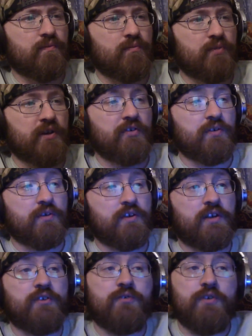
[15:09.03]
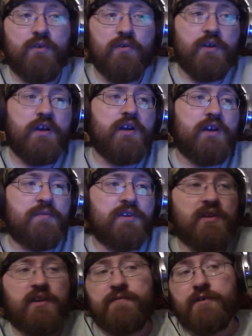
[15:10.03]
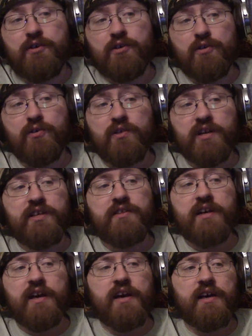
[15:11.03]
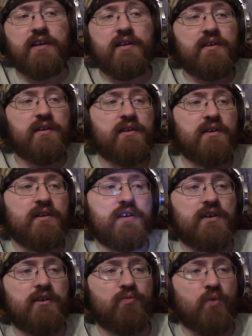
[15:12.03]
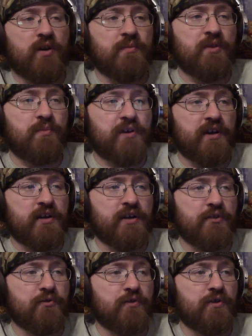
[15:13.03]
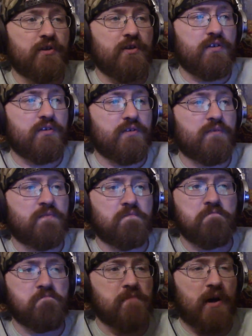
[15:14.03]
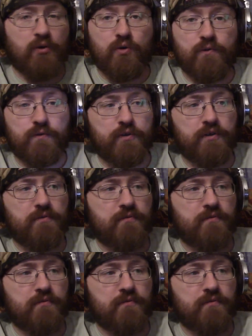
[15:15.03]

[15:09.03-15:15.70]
Play some country. Okay, I mean, if a girl like that is wanting me to play country, I'll go for it.